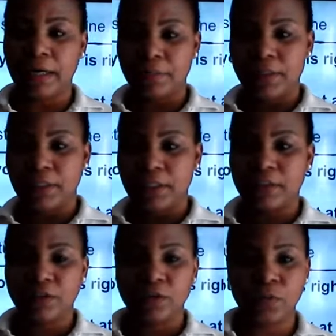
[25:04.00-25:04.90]
it's gonna
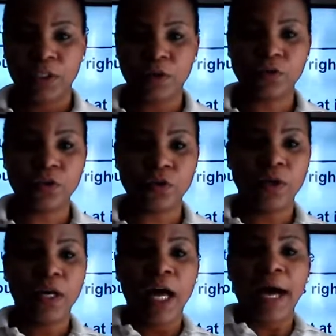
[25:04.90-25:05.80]
come in the
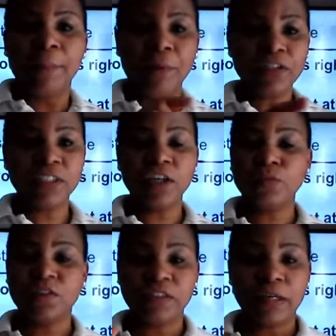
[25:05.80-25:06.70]
next week or so.
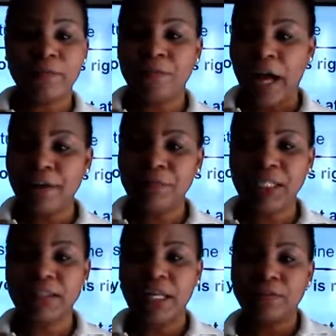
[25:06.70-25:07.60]
Boys and girls,
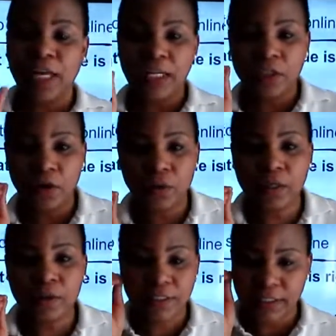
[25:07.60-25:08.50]
we just got 5
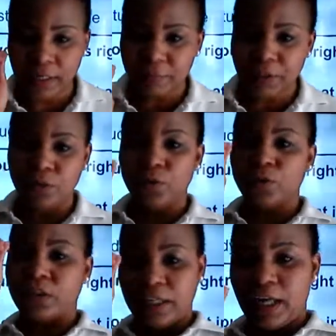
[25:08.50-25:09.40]
minutes left. I know there
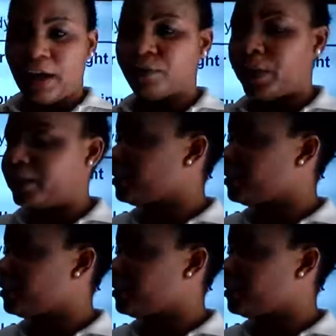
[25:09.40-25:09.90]
are some of you who